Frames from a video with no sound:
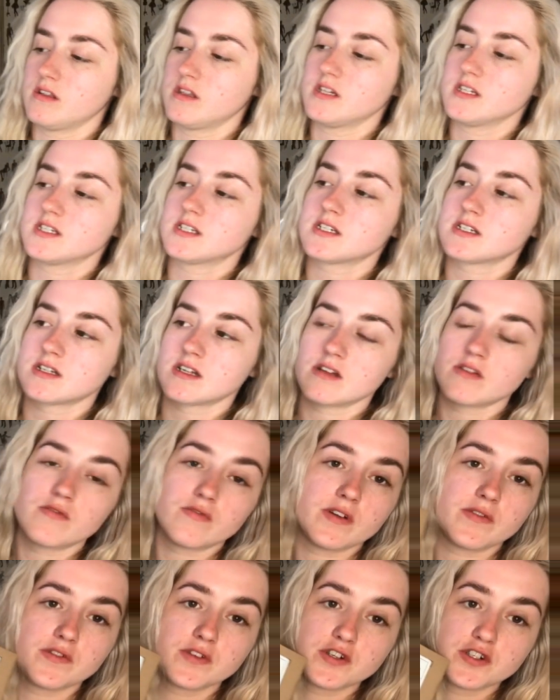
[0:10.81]
this
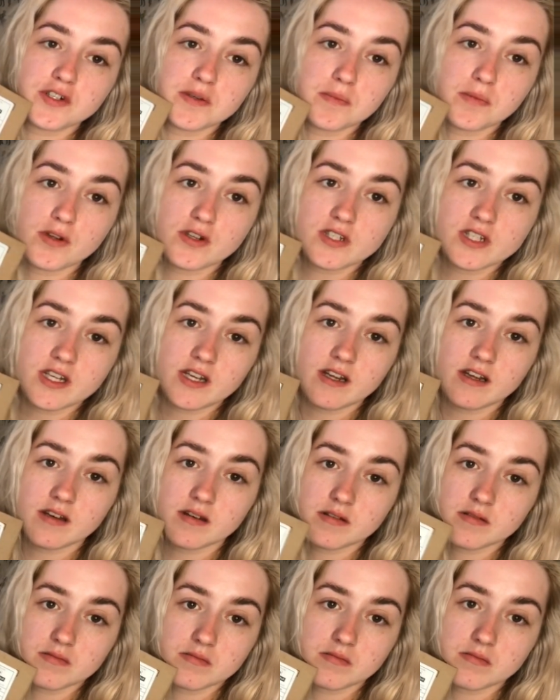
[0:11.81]
Revolution Beauty
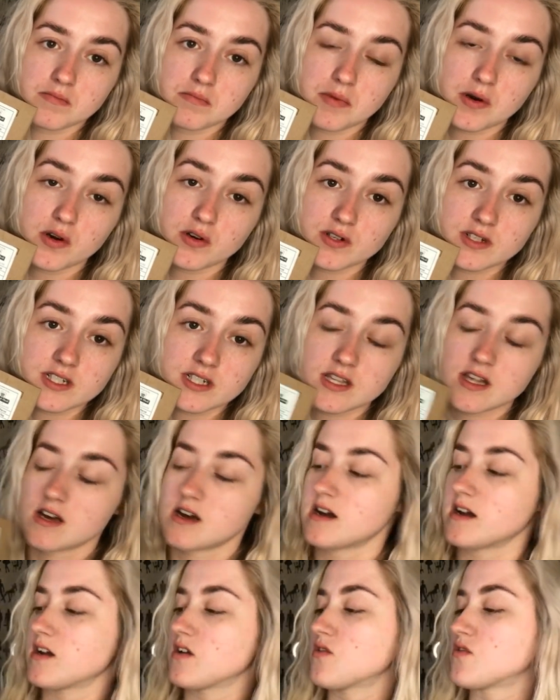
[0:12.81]
box that
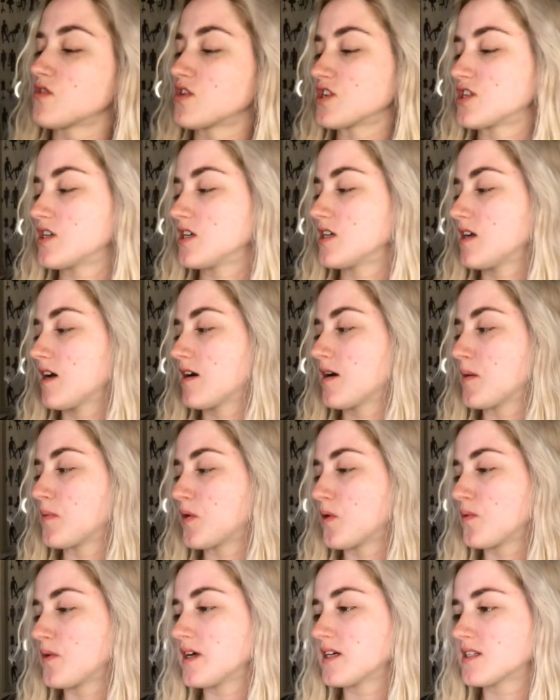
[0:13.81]
I ordered a
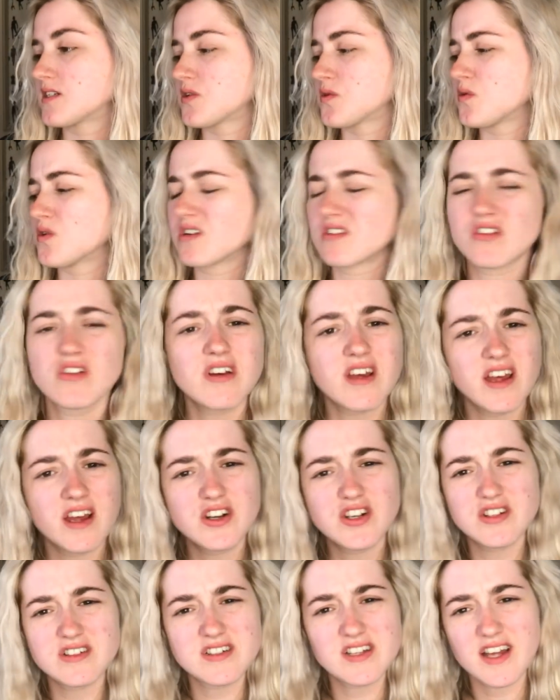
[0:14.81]
couple of weeks ago. It took
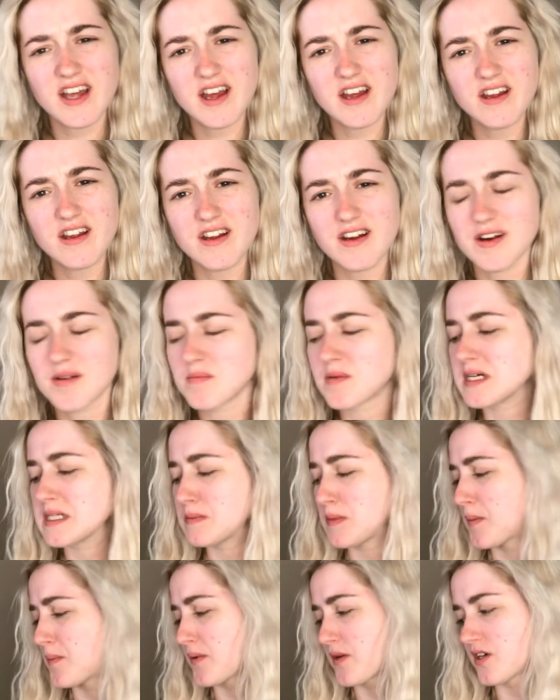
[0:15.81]
ages to get here, it
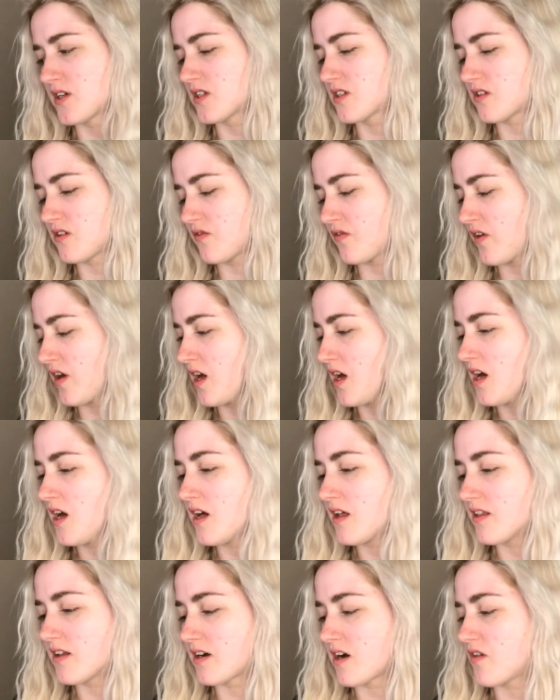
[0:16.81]
must be because of
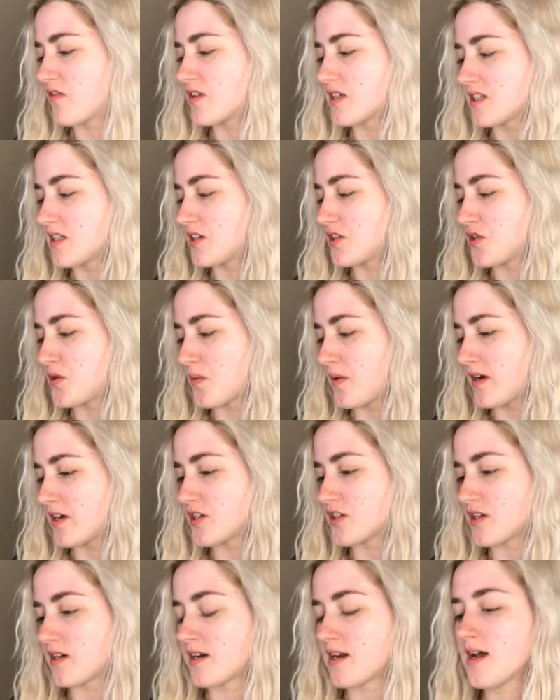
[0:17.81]
the current
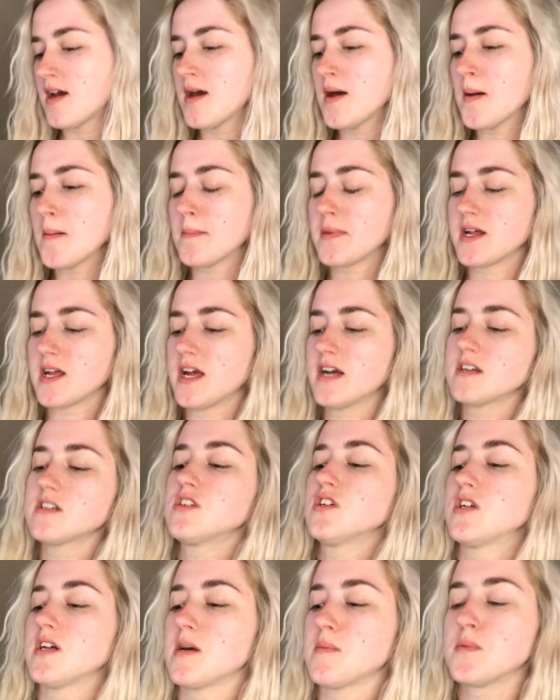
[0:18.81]
situation. But
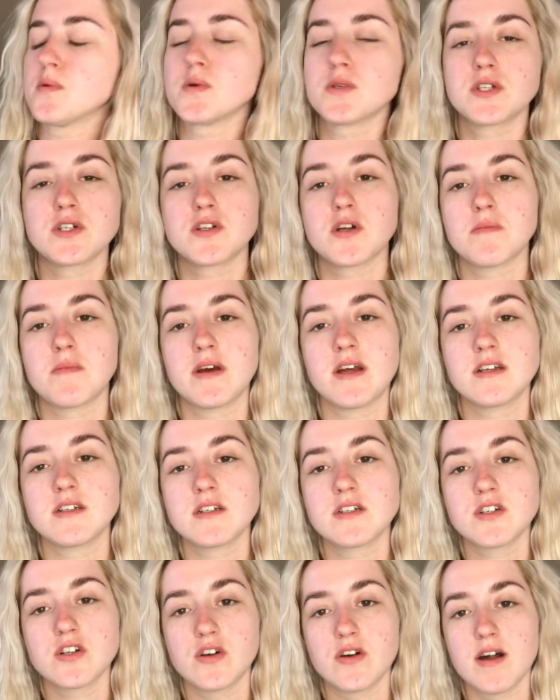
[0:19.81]
yesterday I posted on my
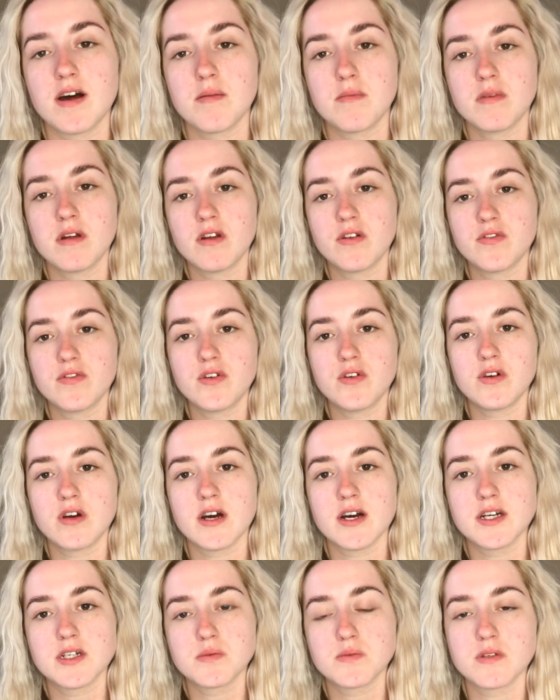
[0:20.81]
Instagram if you
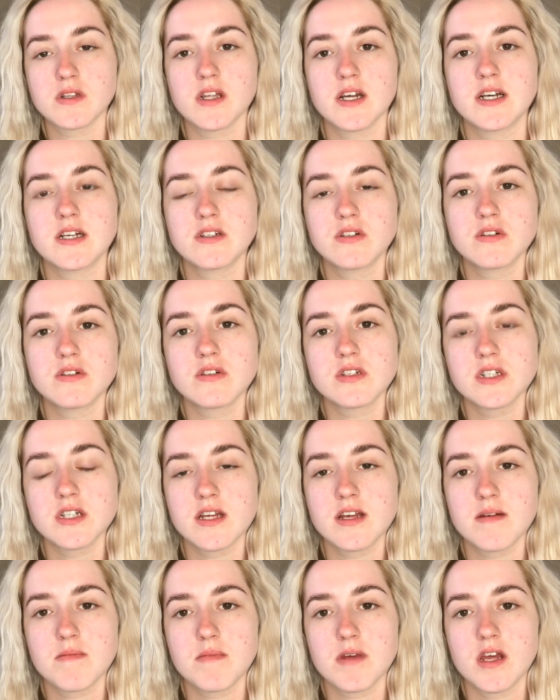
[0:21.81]
guys would like to
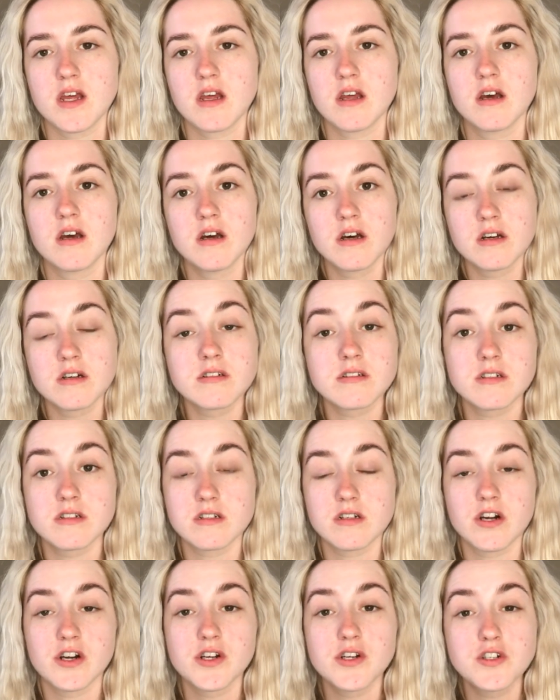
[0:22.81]
see me
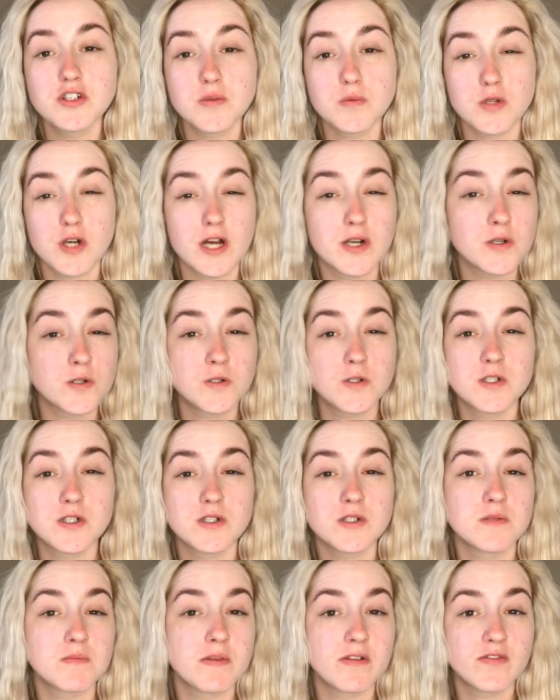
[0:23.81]
start a YouTube channel. So
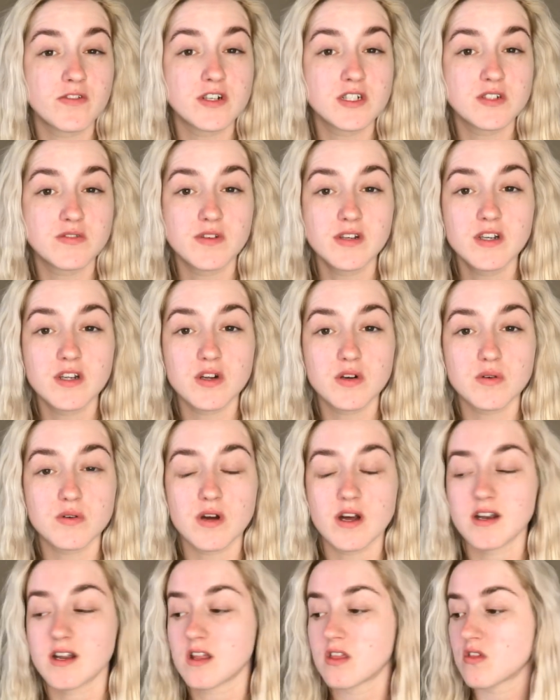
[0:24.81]
this is my first
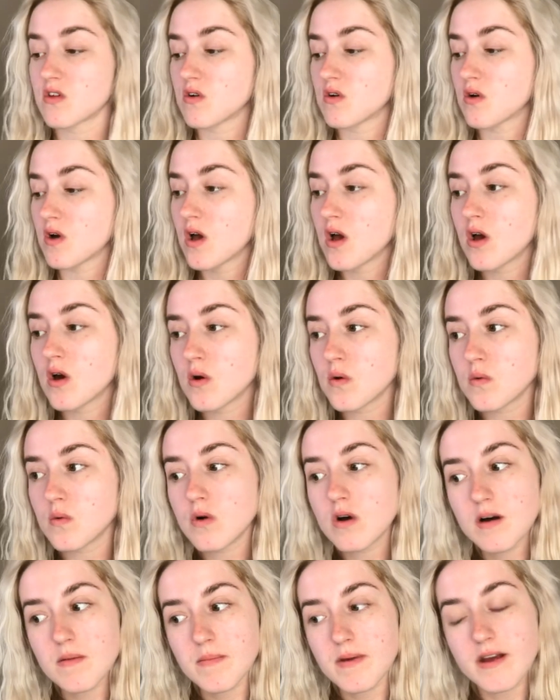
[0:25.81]
video and I thought,
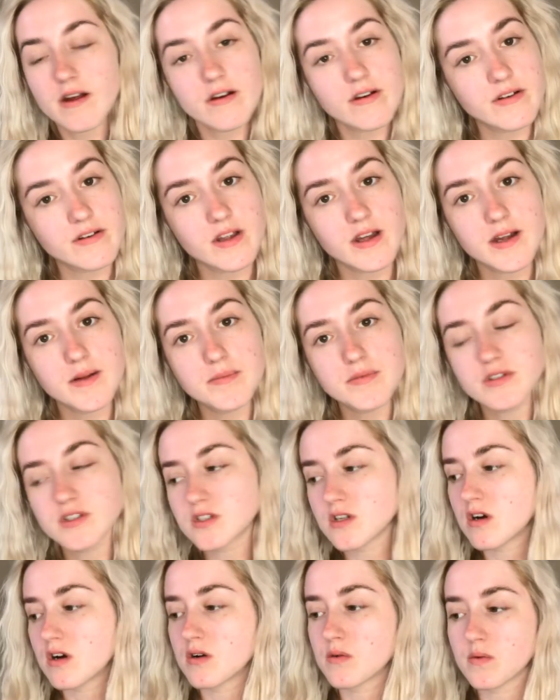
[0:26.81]
what a better time to
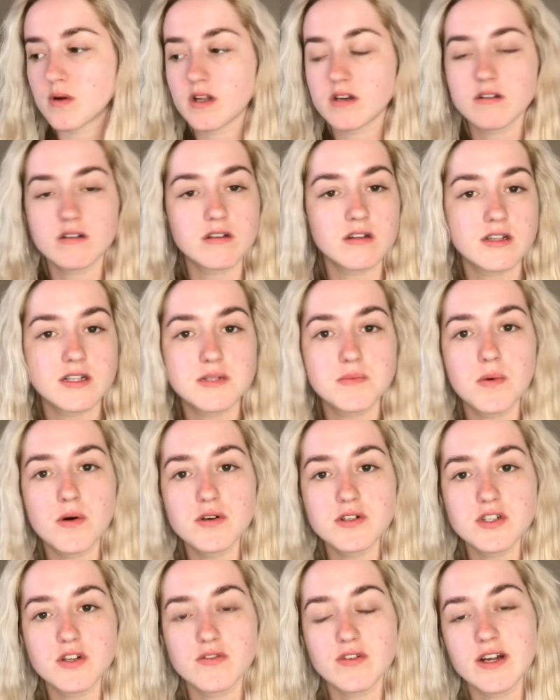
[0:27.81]
start when this
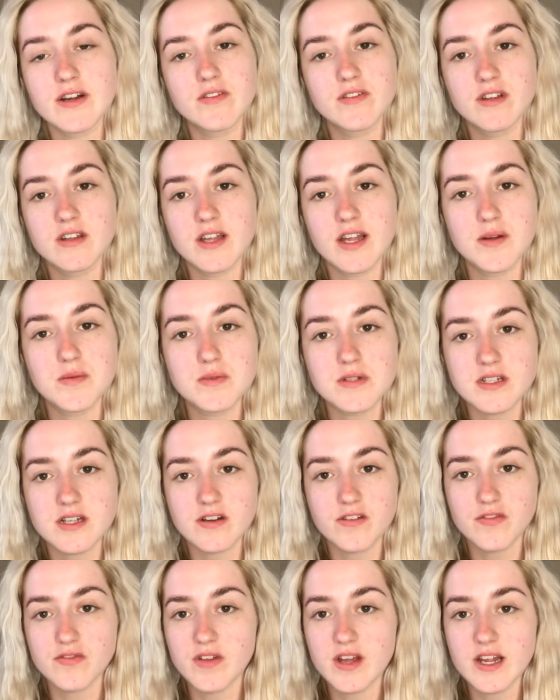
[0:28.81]
box arrived today. It was
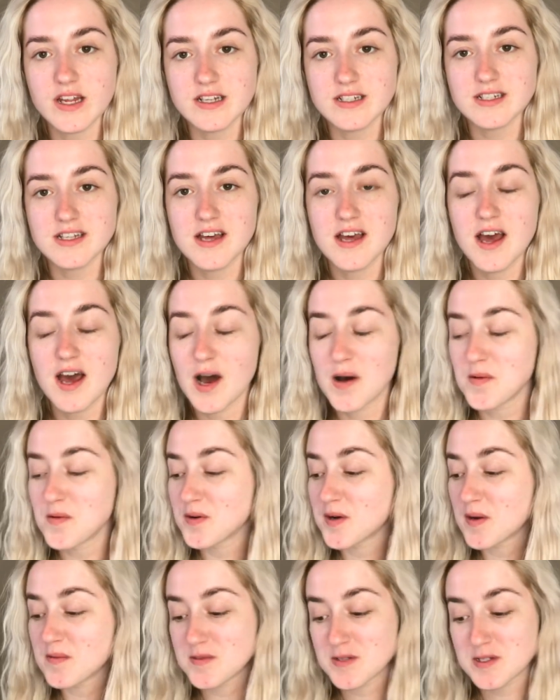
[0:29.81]
like fate. I
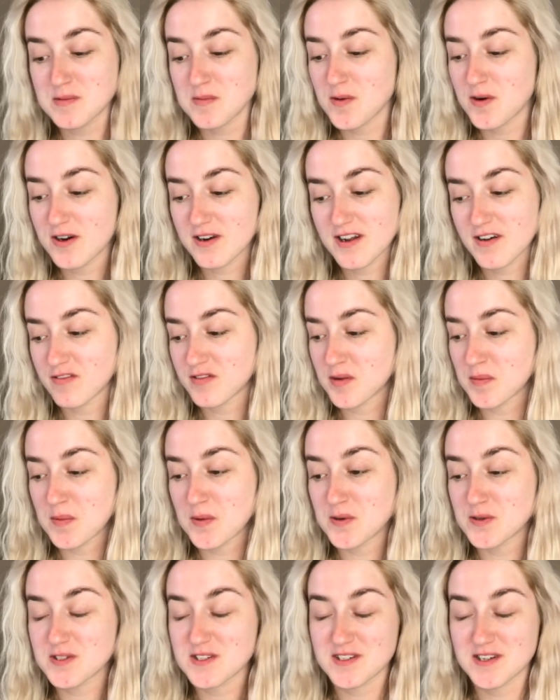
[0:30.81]
woke up this morning after
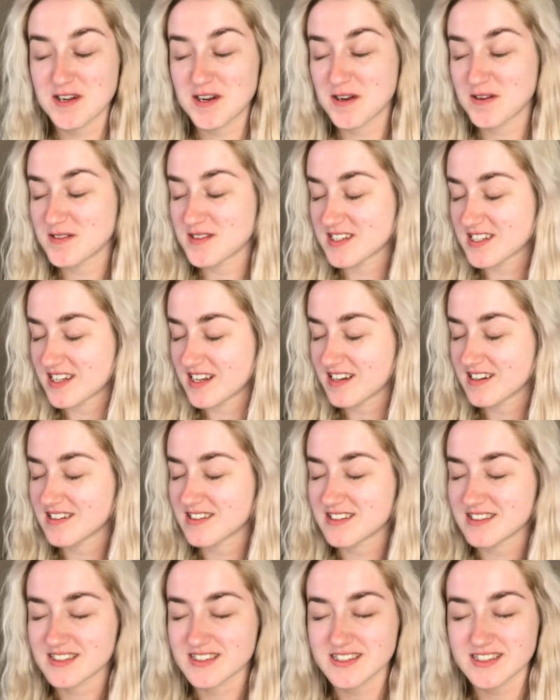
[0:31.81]
posting it and I was like,
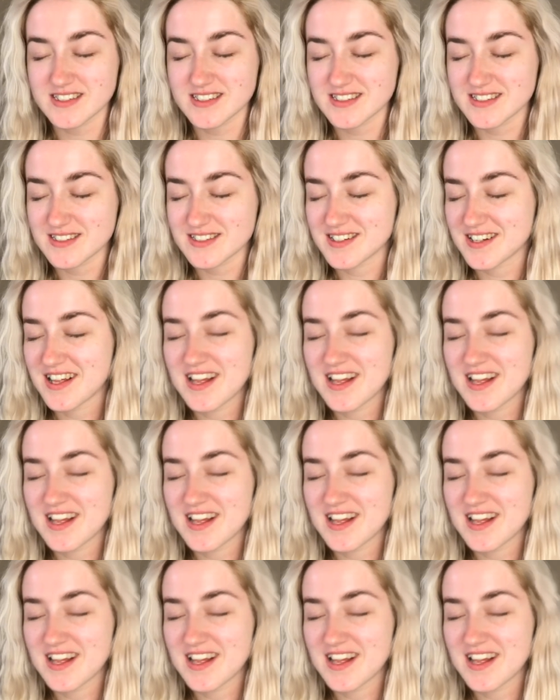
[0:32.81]
oh,